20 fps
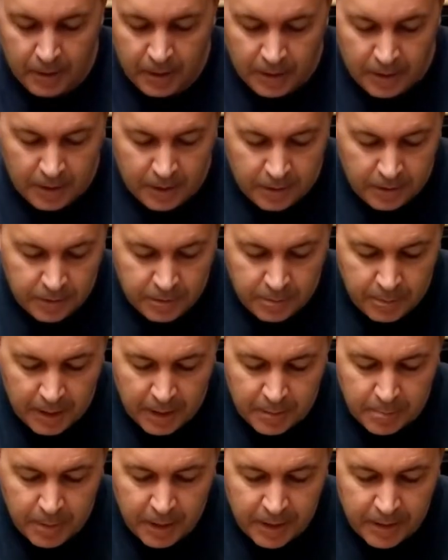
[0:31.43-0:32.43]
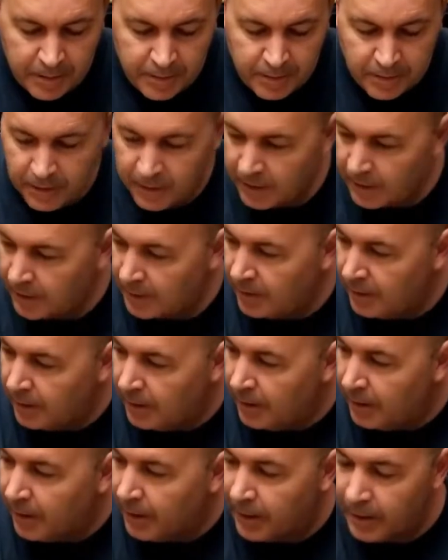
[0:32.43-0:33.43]
It is made by Sig,
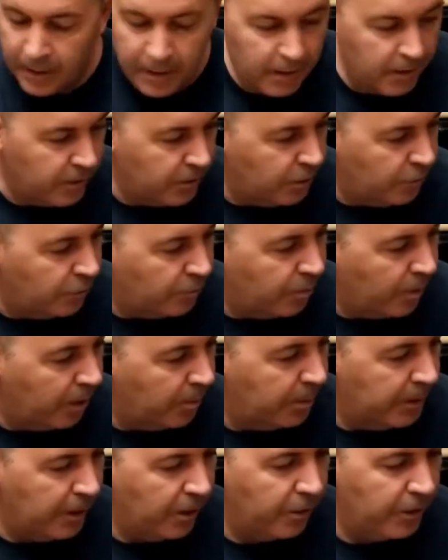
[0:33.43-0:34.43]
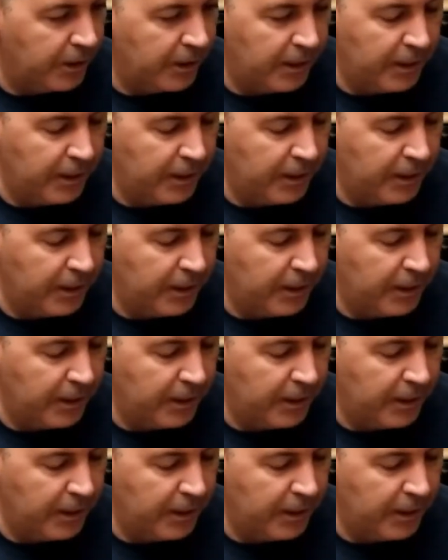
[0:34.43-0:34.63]
and you've probably already